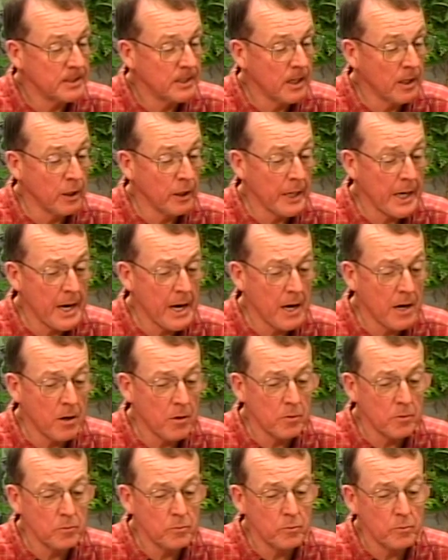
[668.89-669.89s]

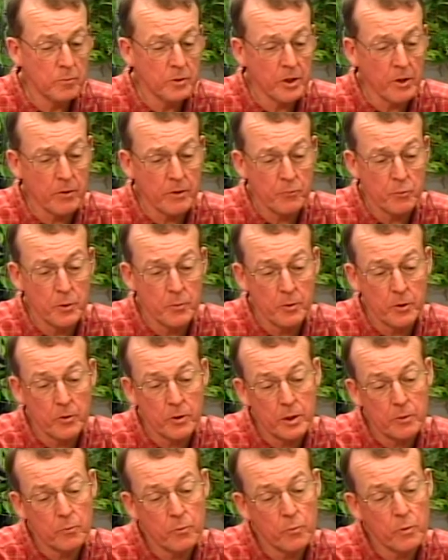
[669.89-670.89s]
allow, if we were
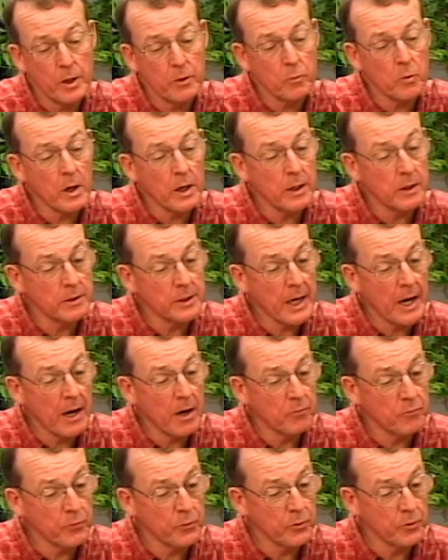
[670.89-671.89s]
going to run water
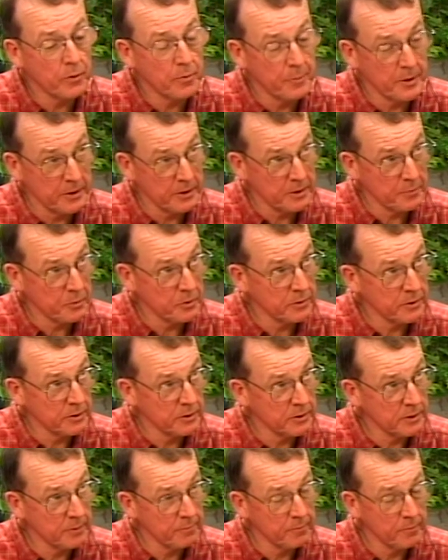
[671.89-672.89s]
down for a municipal
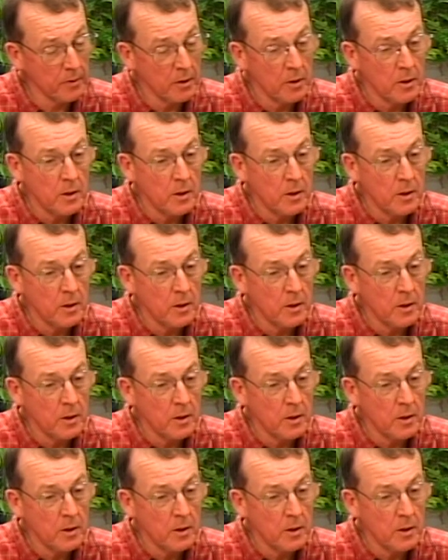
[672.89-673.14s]
system,